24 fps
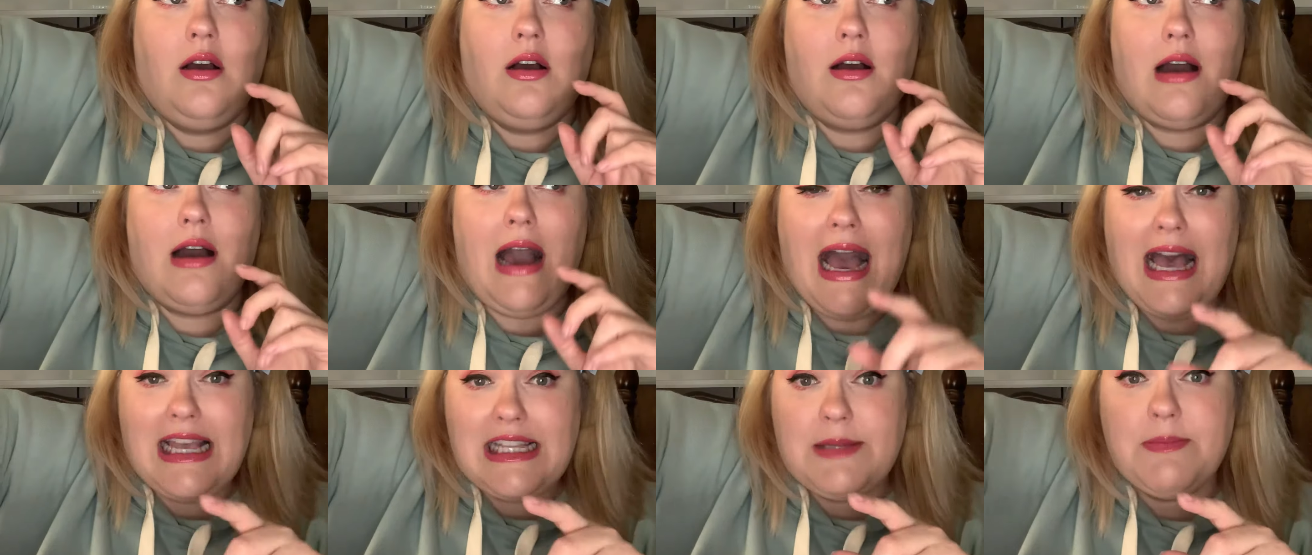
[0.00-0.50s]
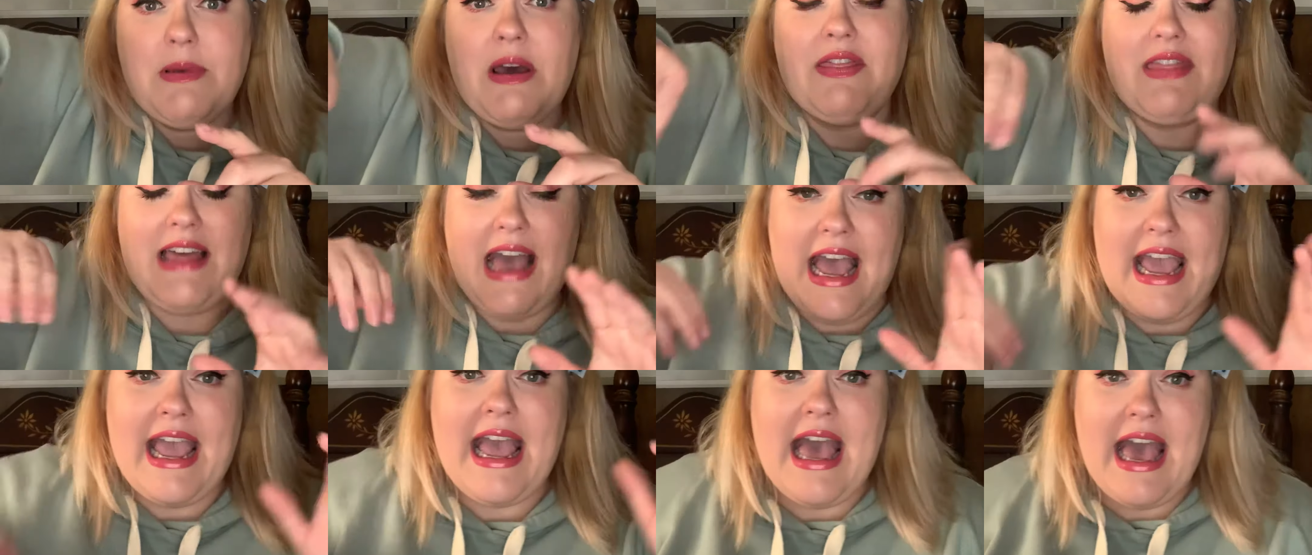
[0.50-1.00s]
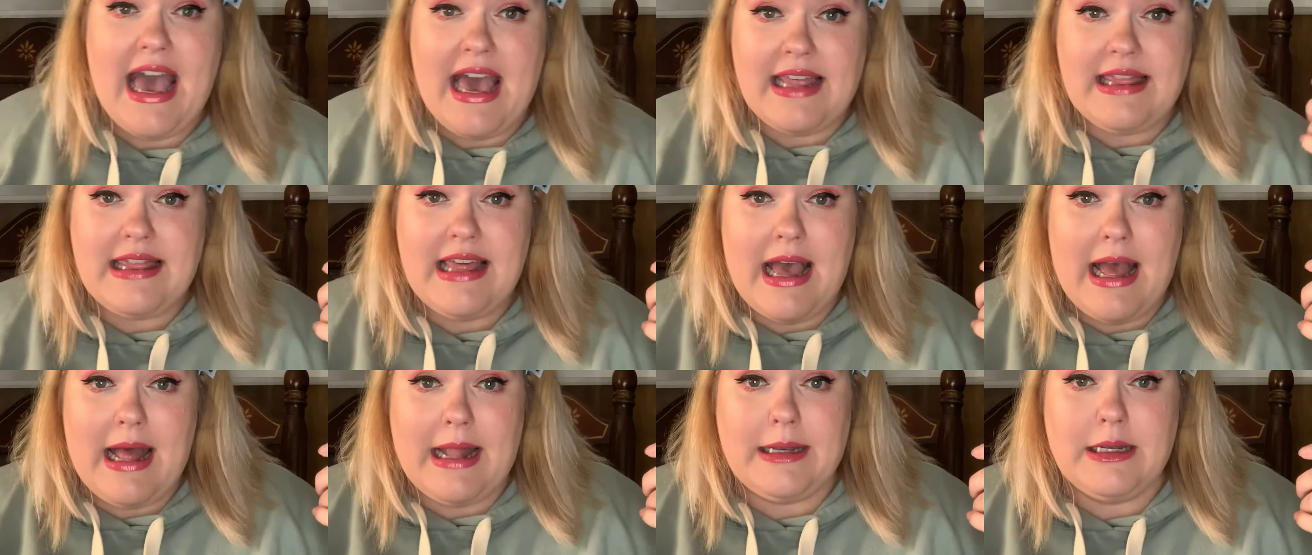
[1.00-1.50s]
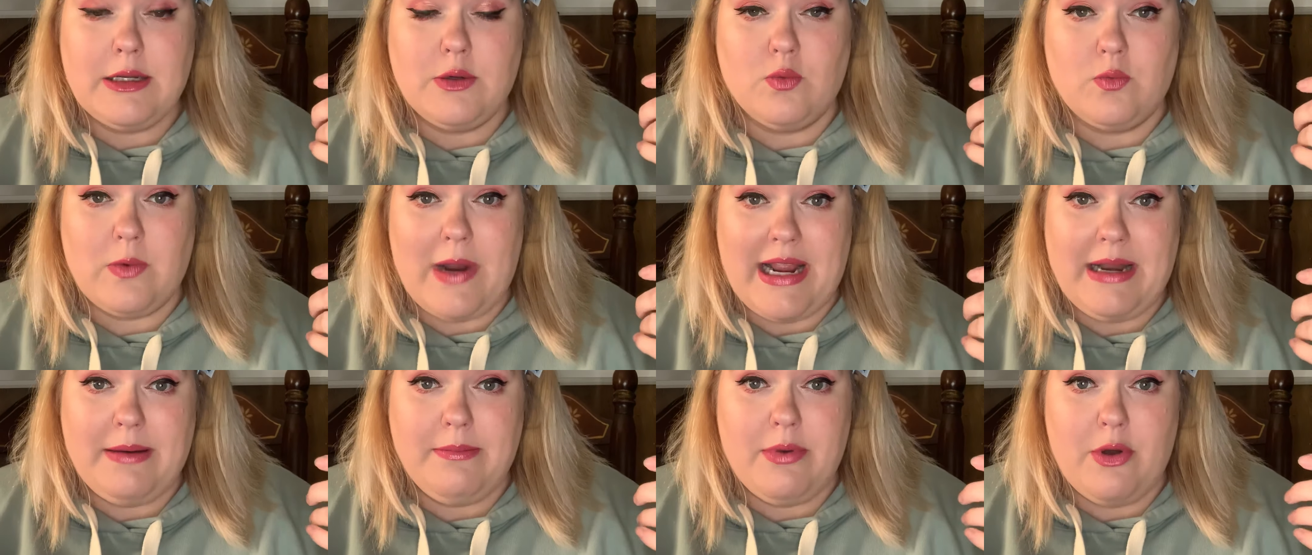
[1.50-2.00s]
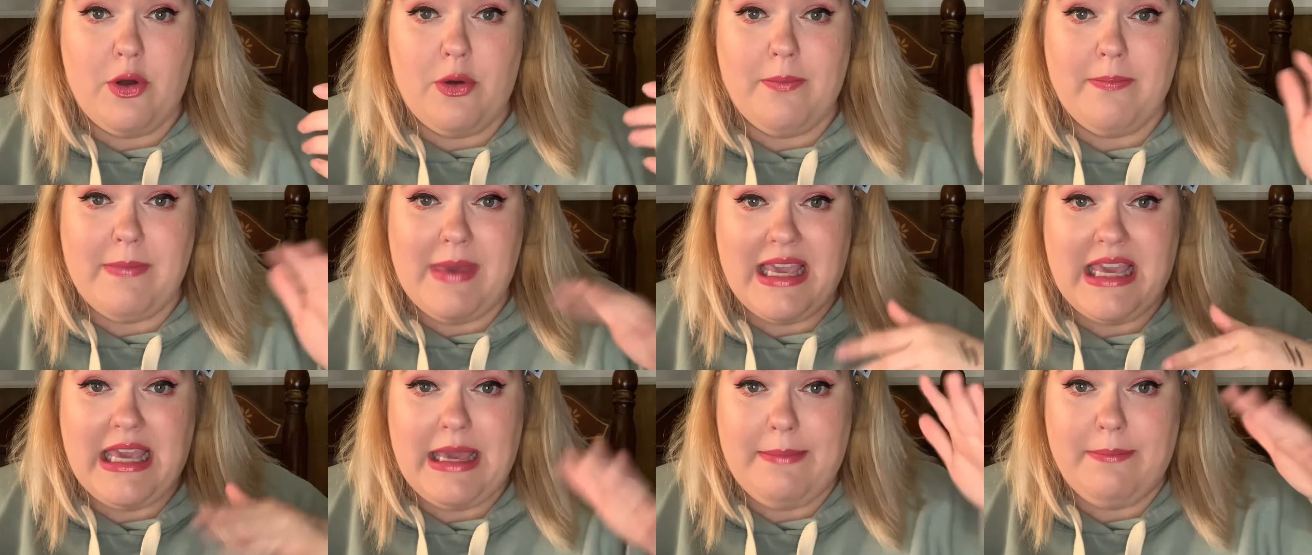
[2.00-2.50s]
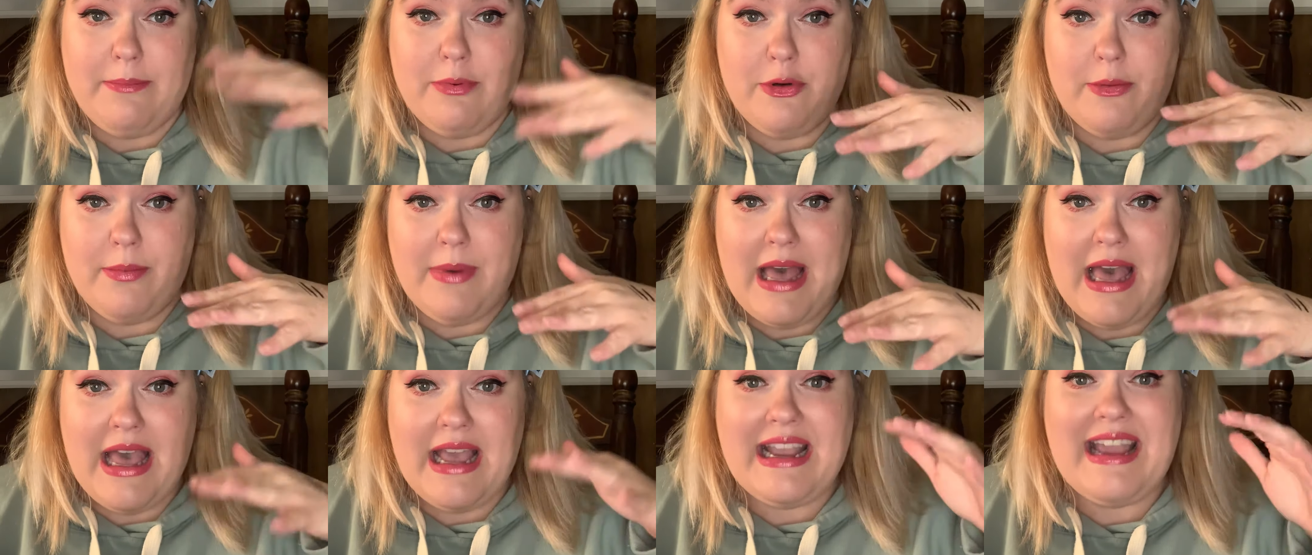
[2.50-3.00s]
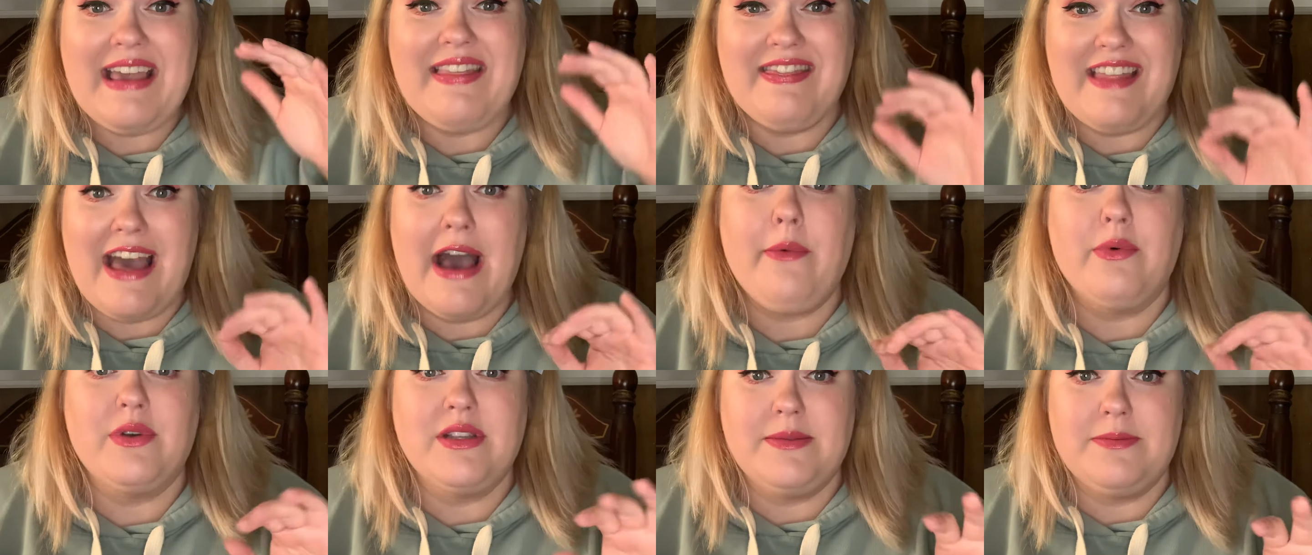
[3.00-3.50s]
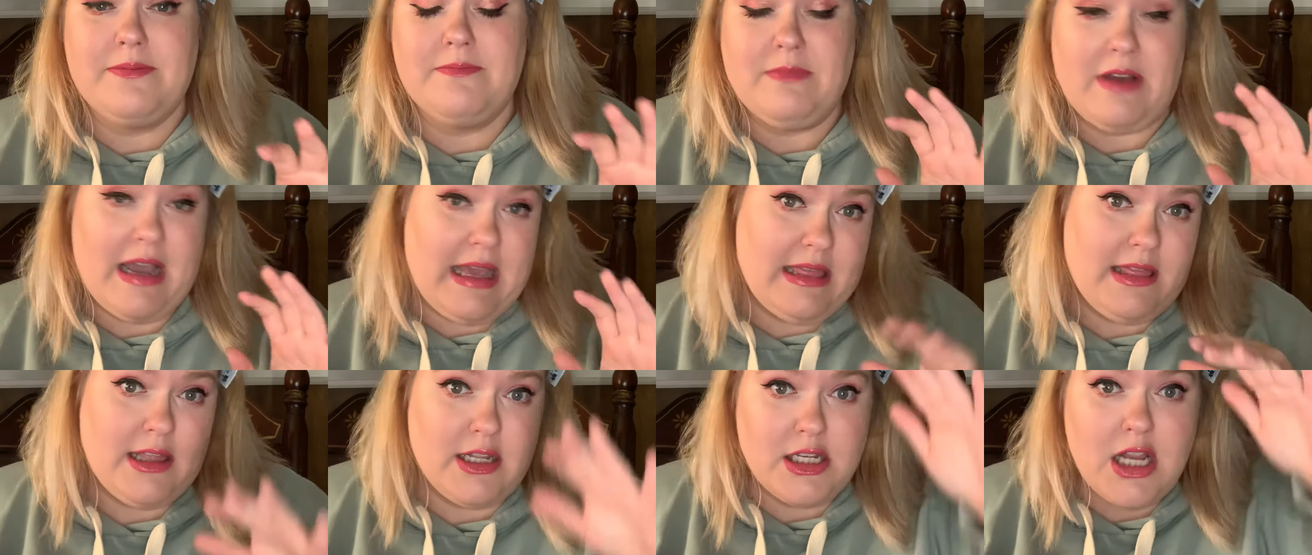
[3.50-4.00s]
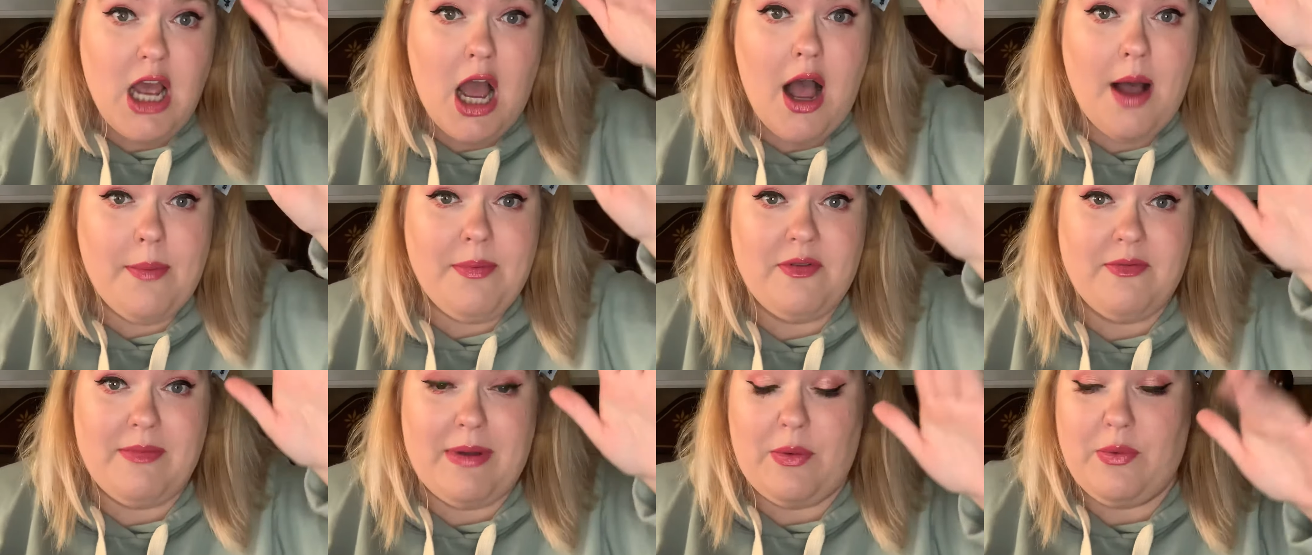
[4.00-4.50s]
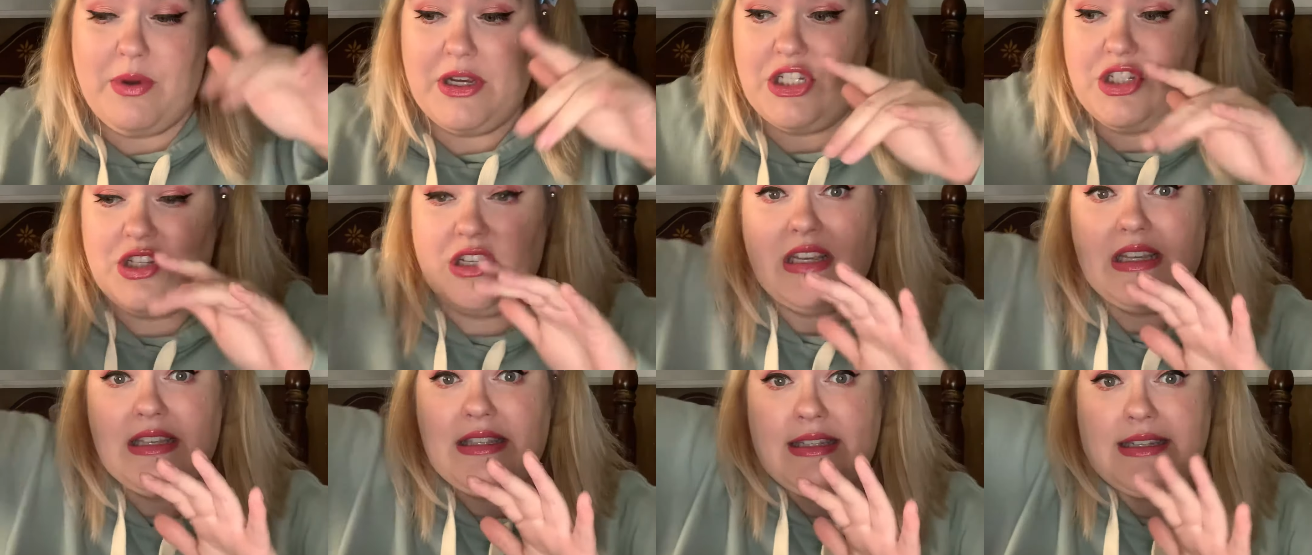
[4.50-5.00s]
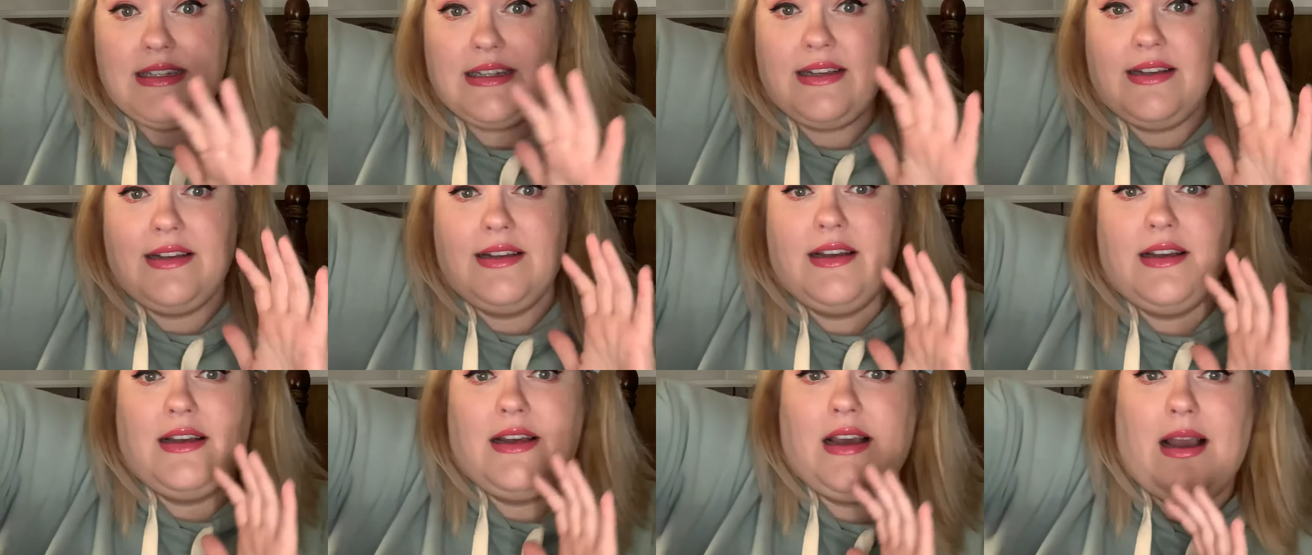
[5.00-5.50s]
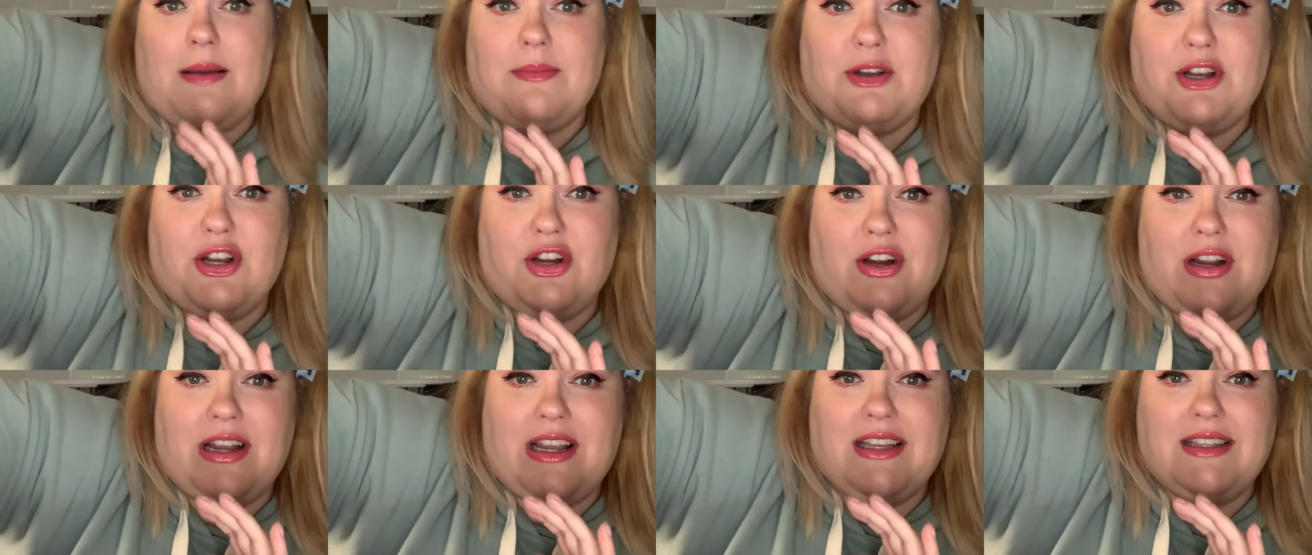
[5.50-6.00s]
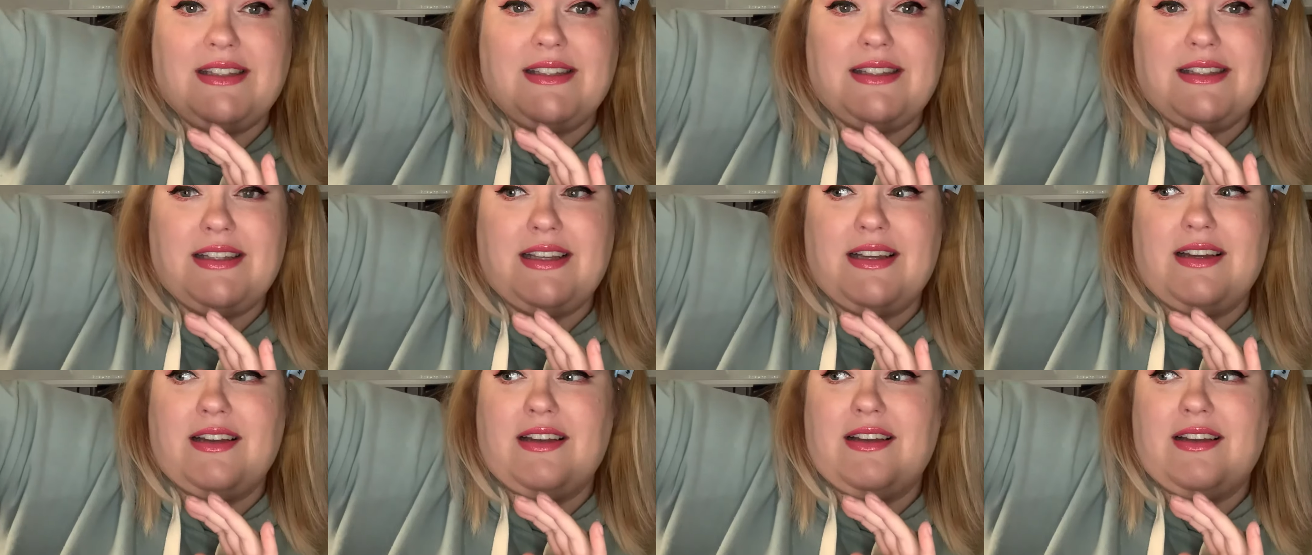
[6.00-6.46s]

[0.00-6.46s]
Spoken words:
Last month, I had that Rainbow Mickey book bag. And that was like the top of my wish list. I'm curious.